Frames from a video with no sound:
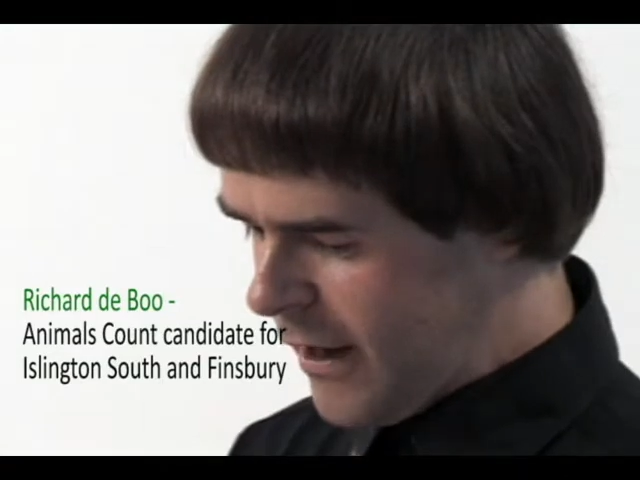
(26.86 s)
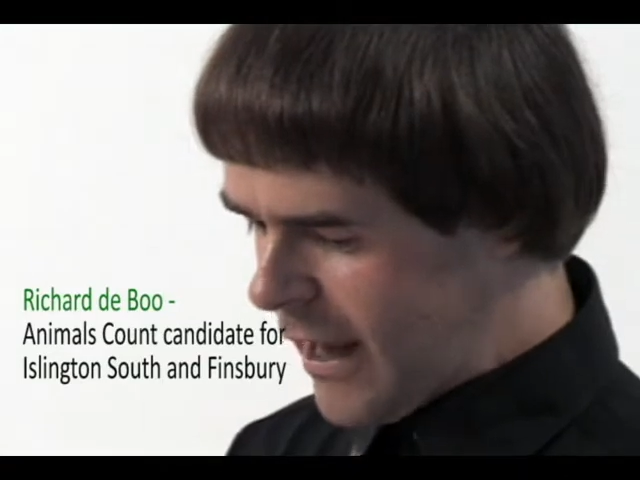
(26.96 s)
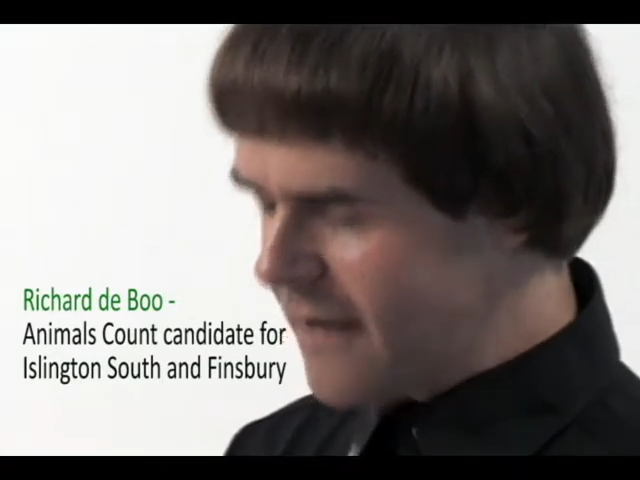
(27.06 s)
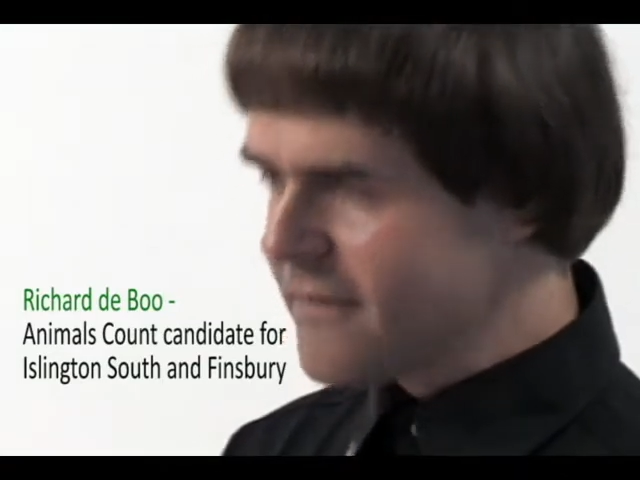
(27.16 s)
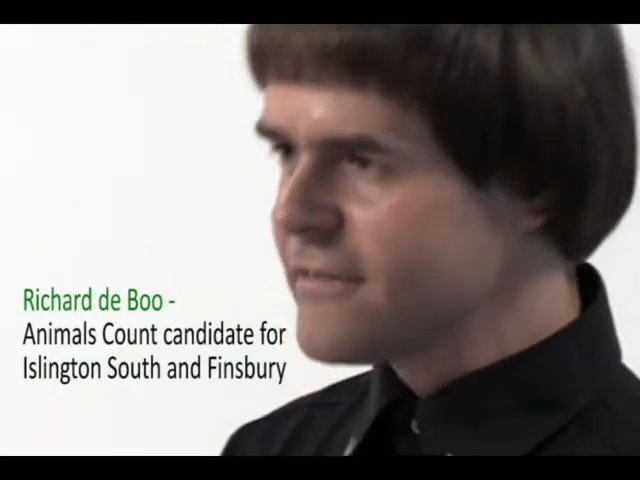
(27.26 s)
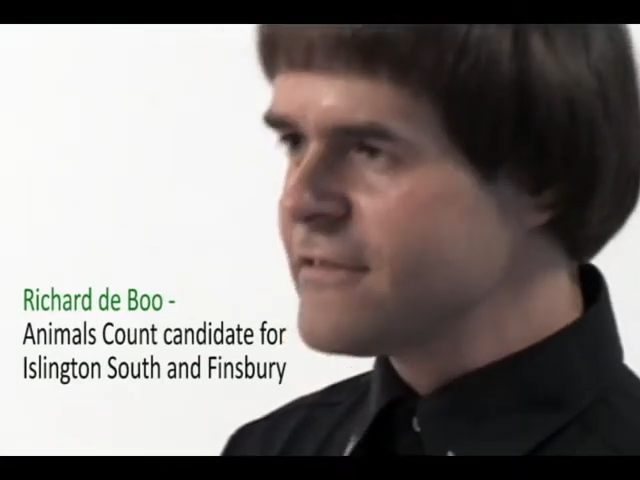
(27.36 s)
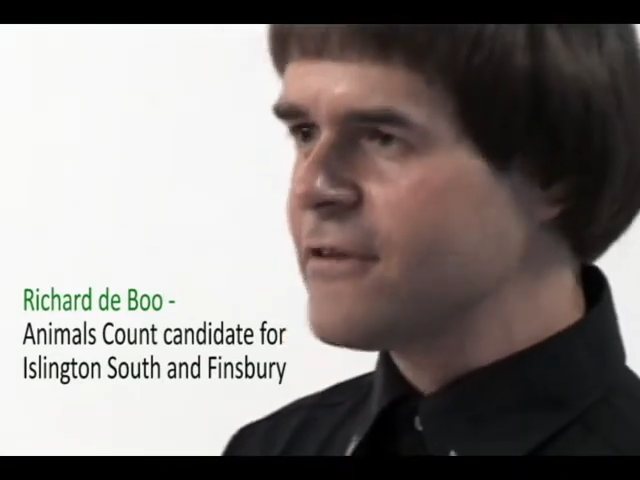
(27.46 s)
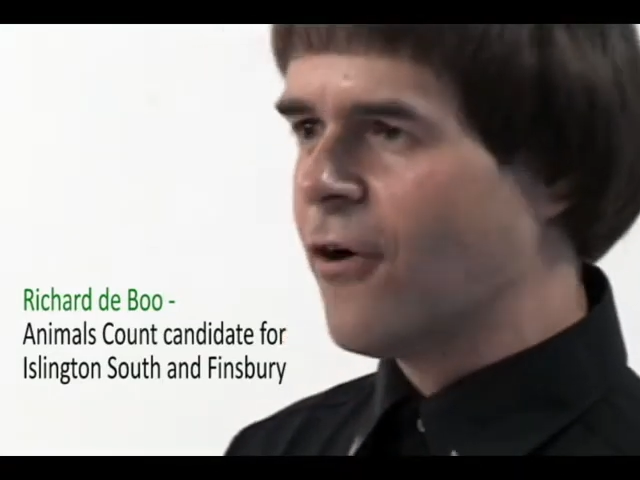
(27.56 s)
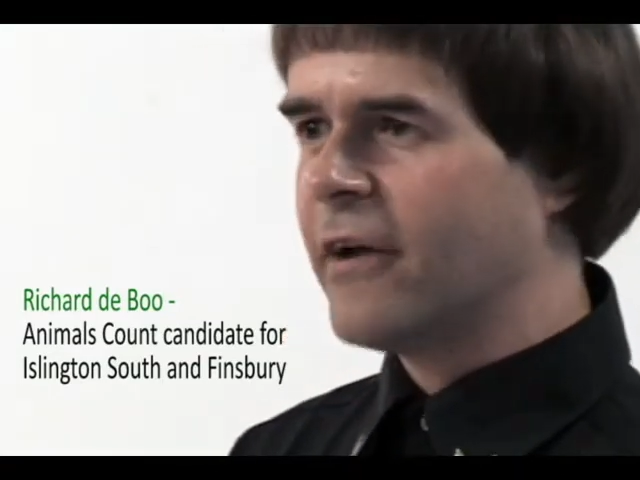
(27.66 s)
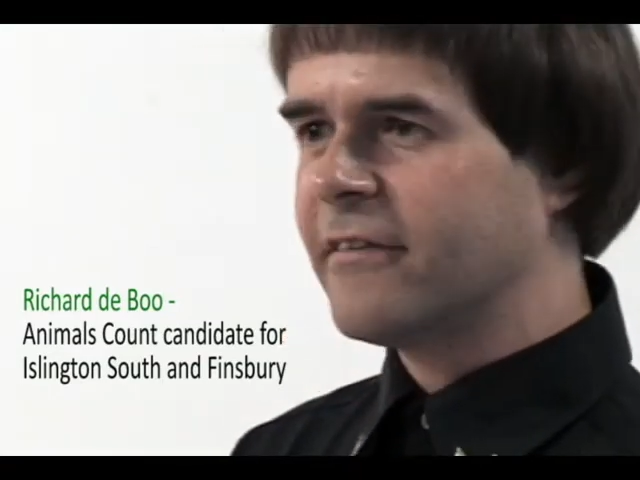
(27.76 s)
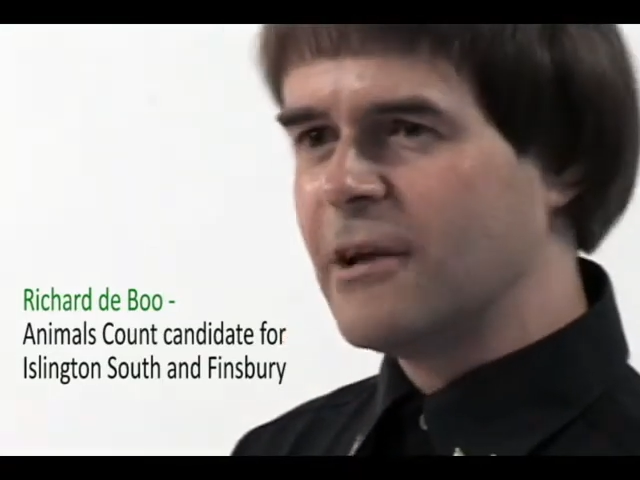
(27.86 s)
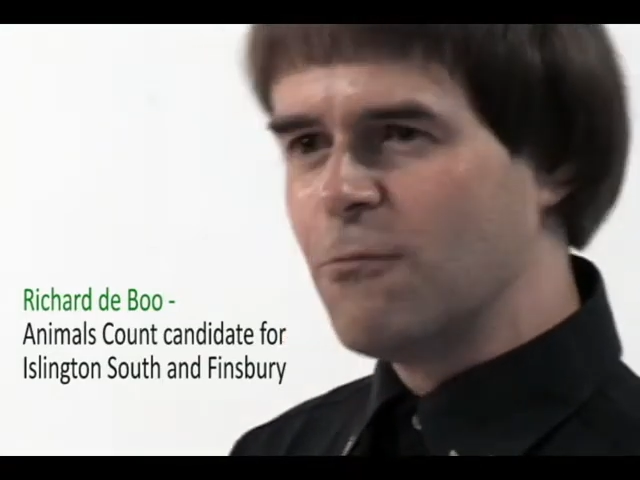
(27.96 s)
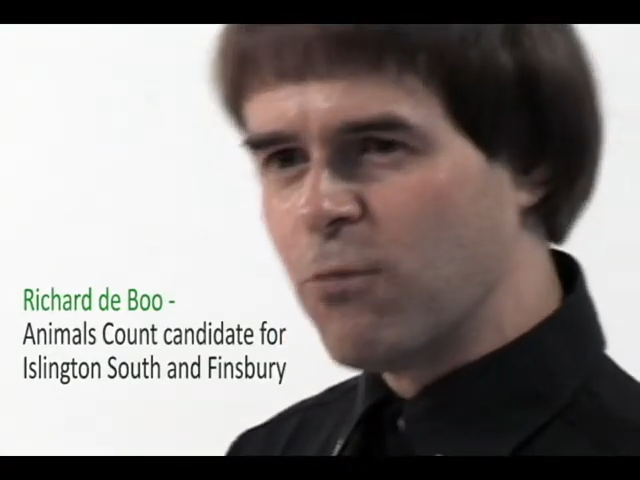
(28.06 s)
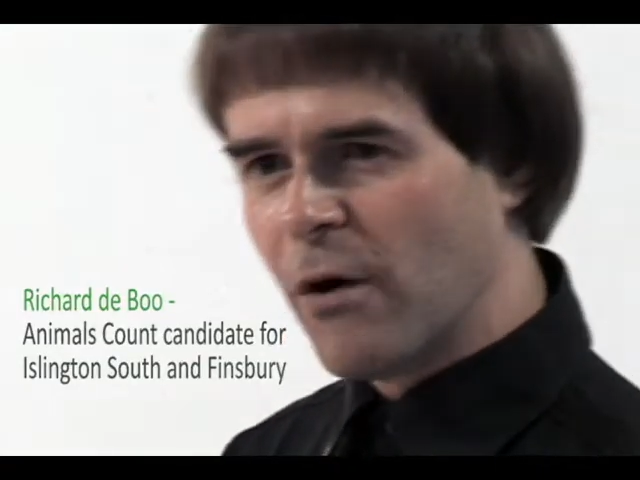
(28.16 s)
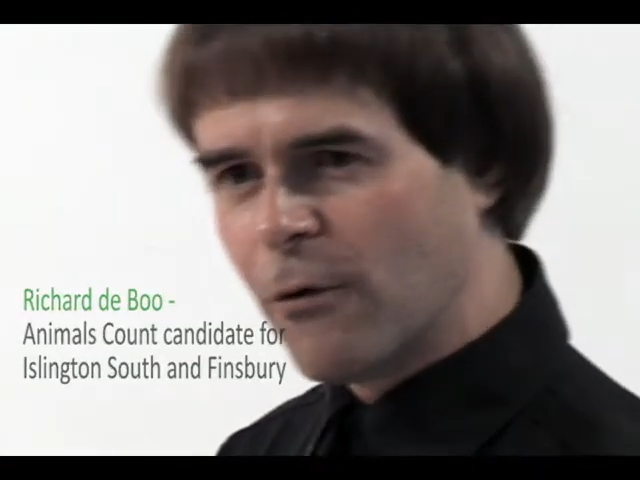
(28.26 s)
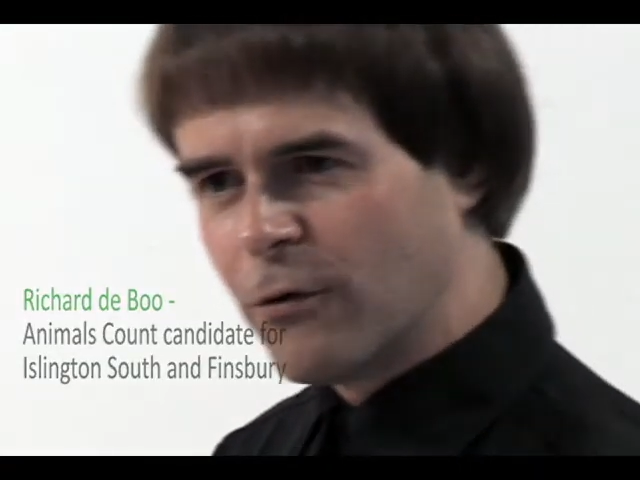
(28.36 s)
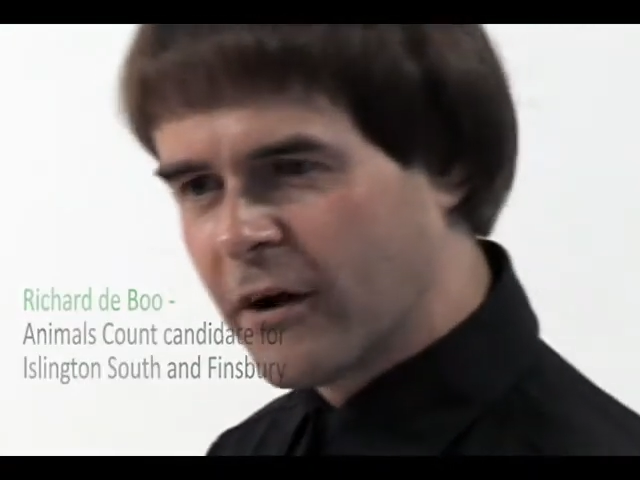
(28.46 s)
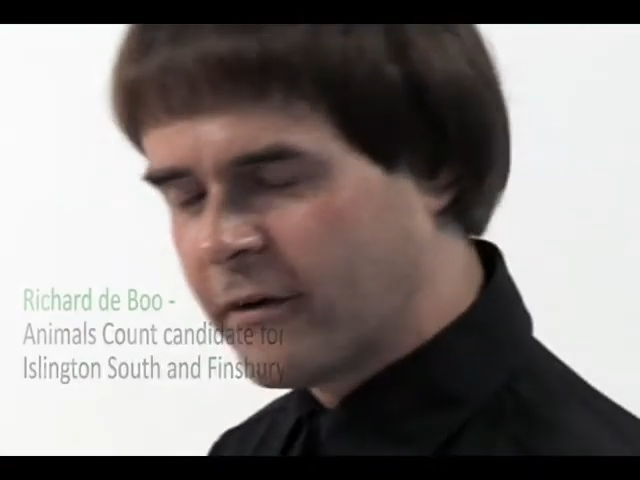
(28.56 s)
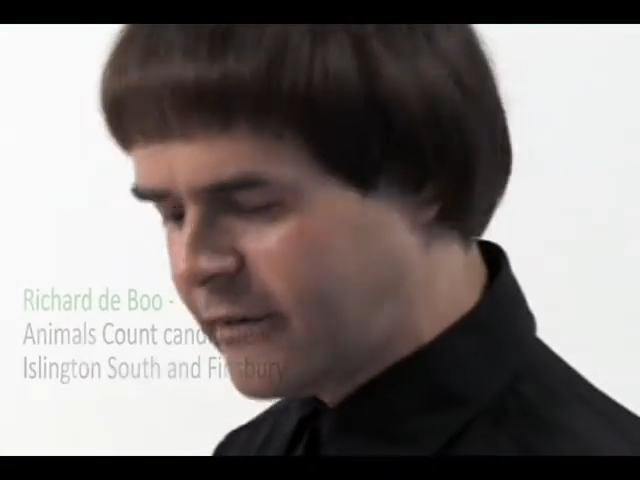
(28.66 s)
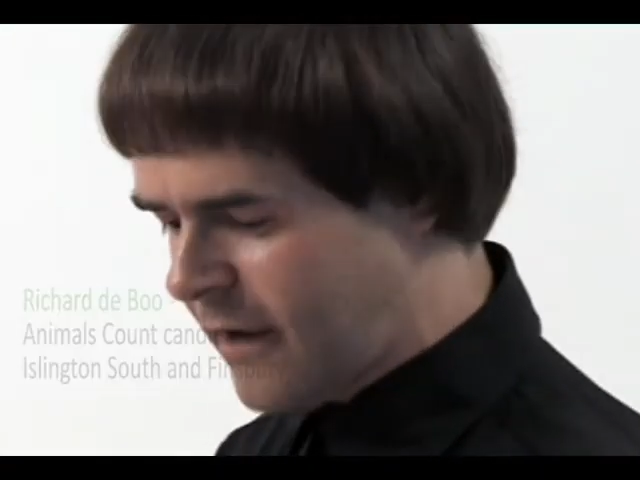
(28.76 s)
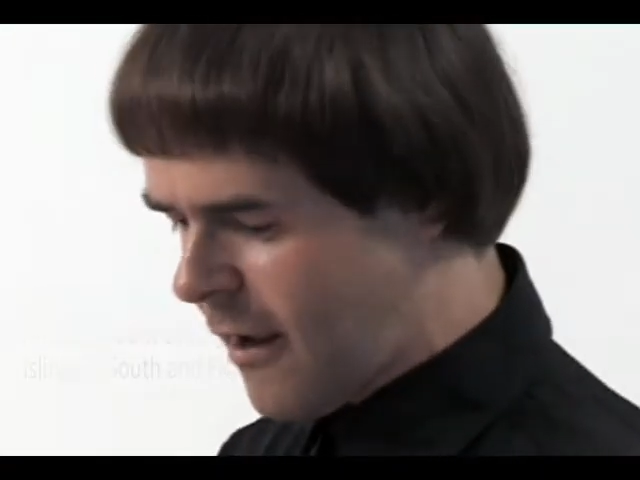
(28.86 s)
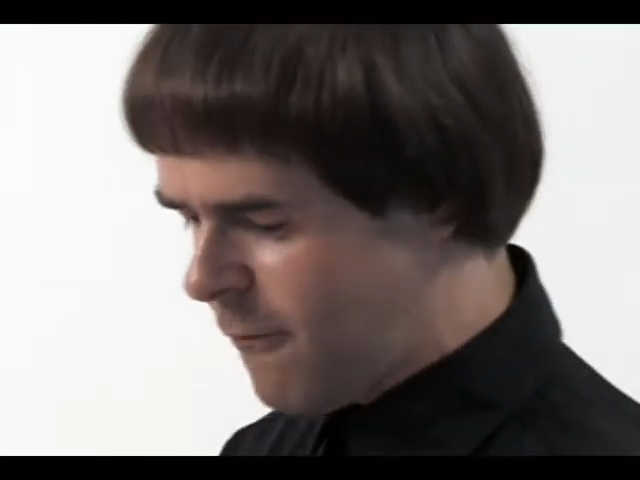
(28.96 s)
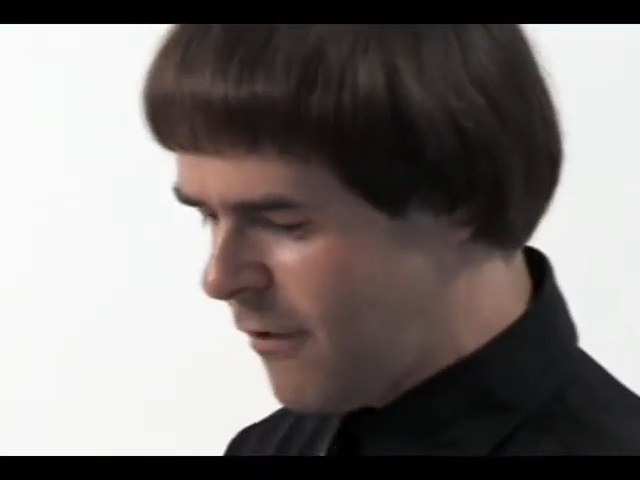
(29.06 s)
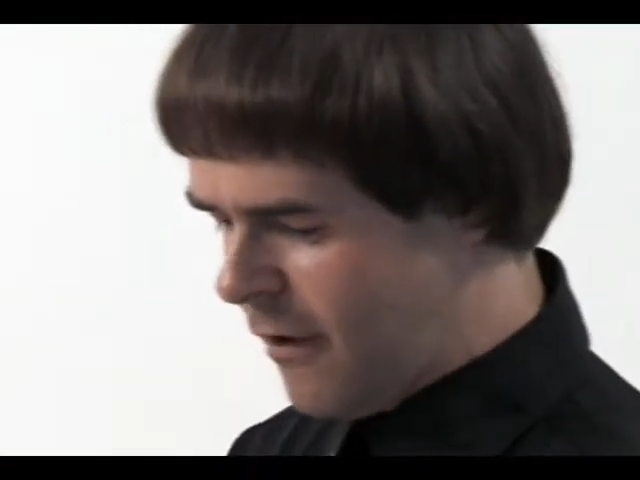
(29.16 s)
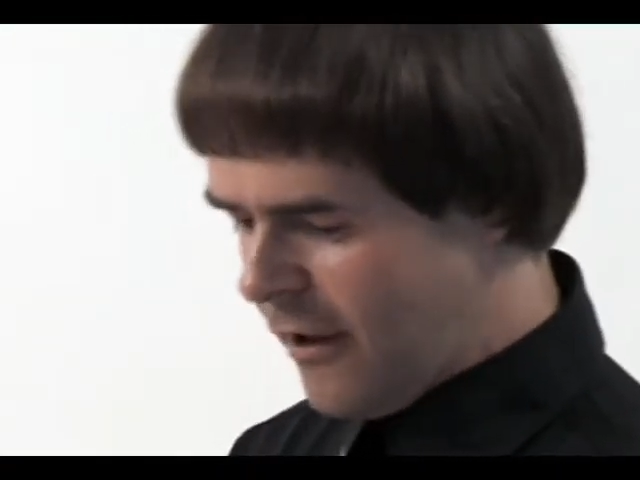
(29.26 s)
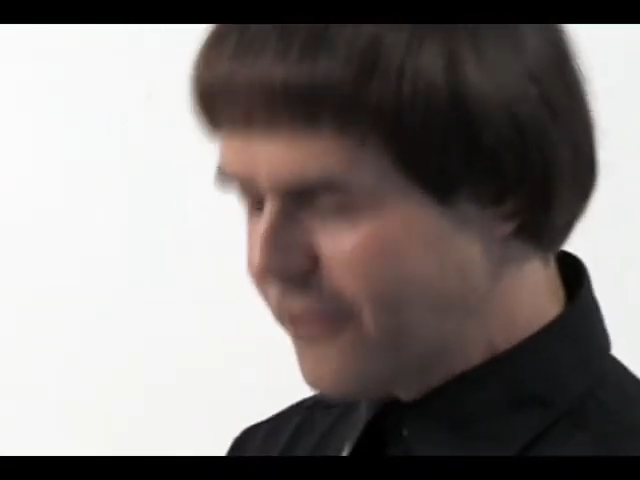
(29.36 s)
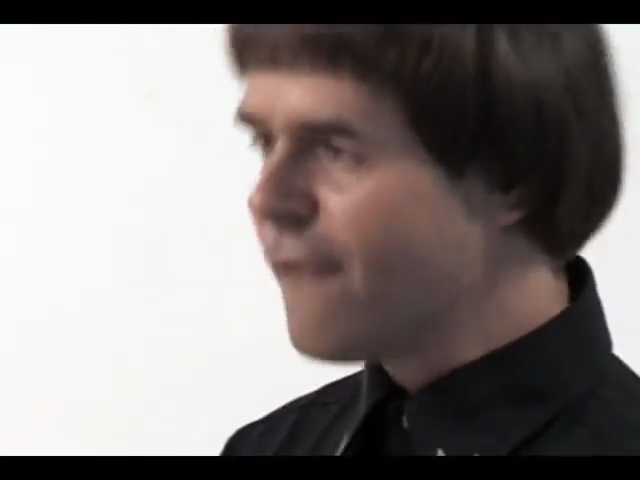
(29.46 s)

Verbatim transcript: and society will condemn the